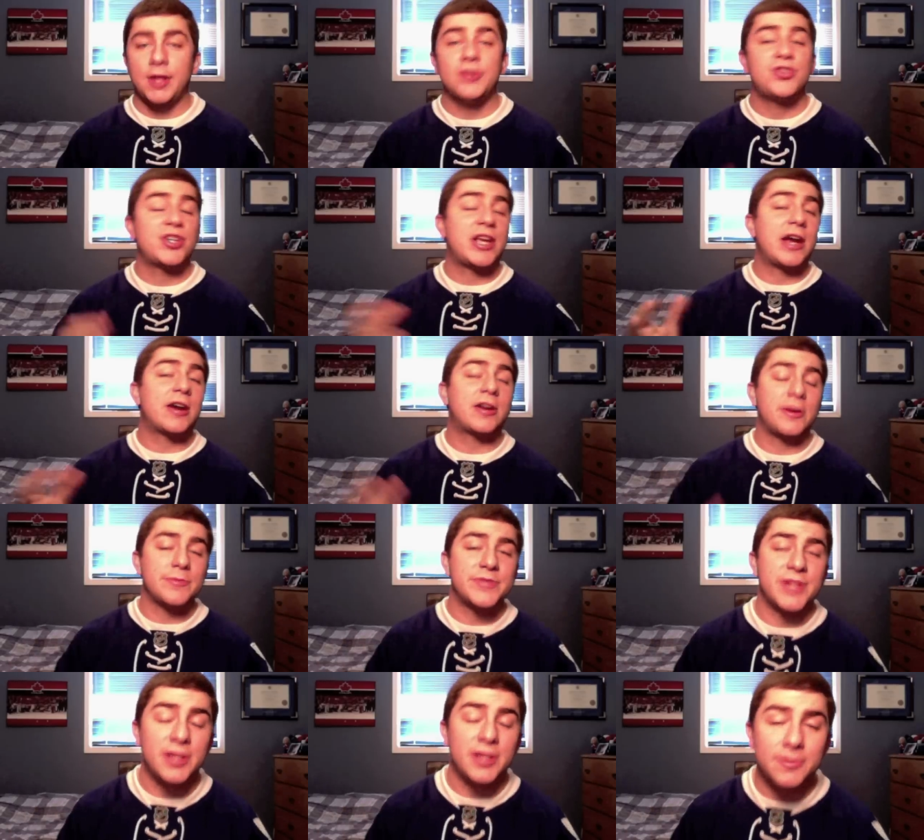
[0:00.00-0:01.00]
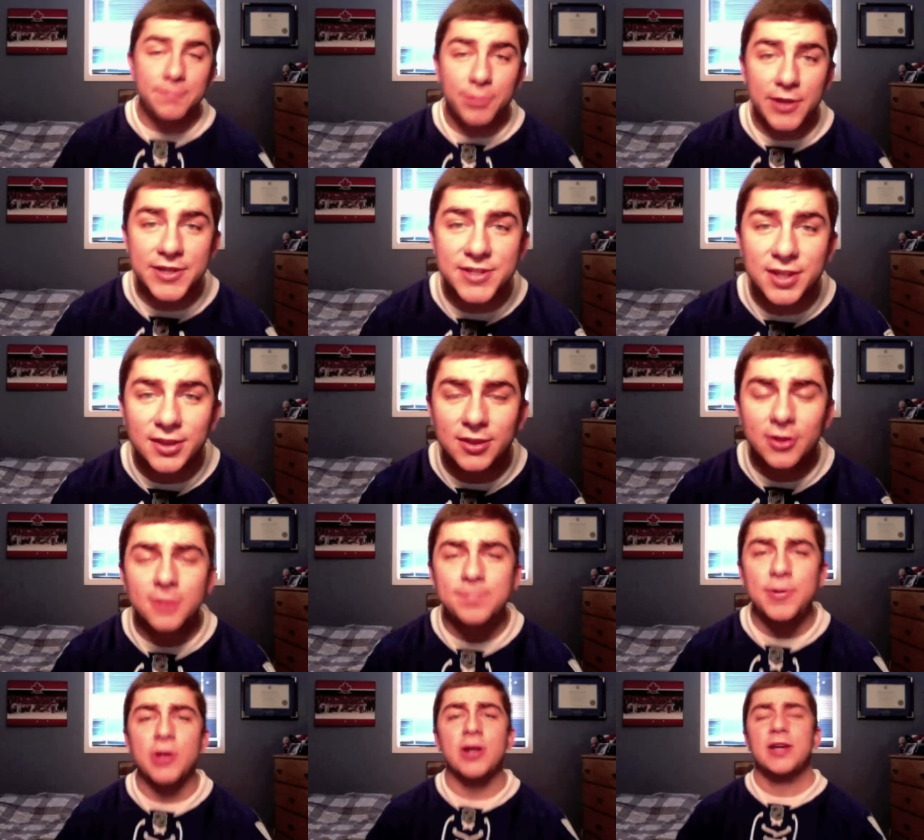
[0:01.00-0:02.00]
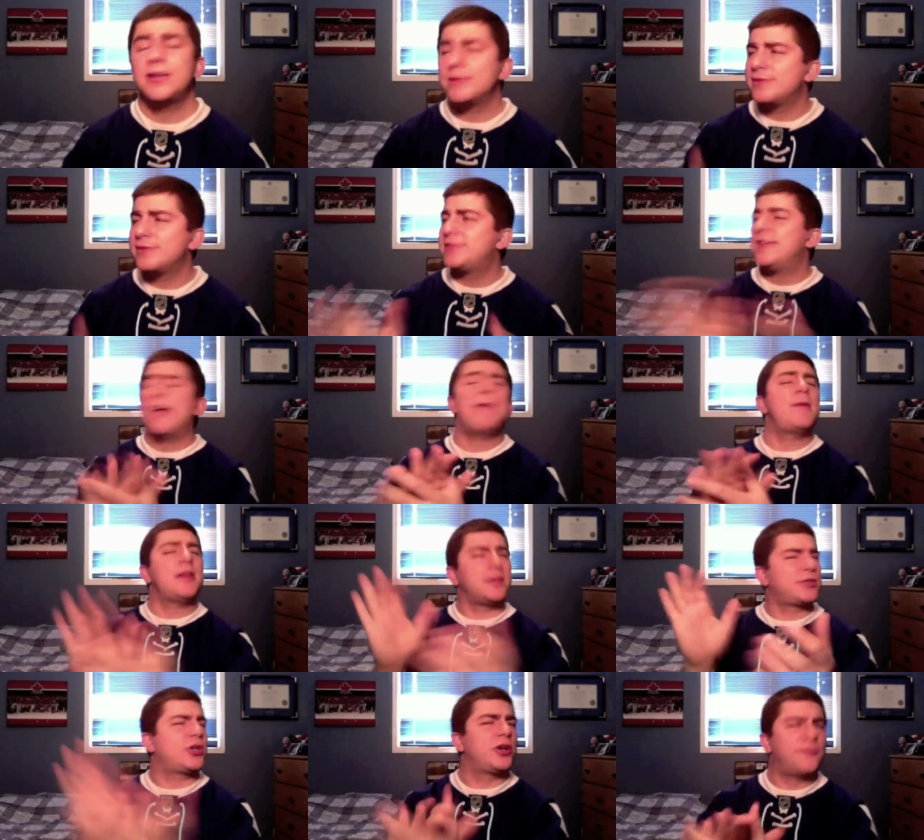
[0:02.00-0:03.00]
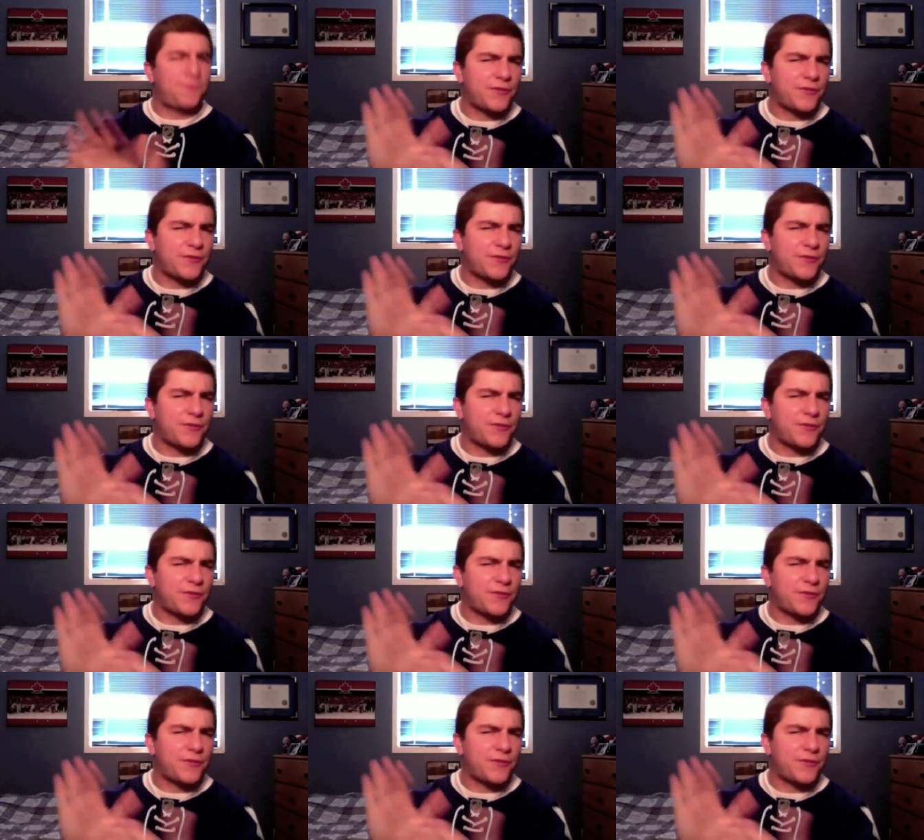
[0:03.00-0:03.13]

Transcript: Giguere comes in and plays the third period, and damn it, good for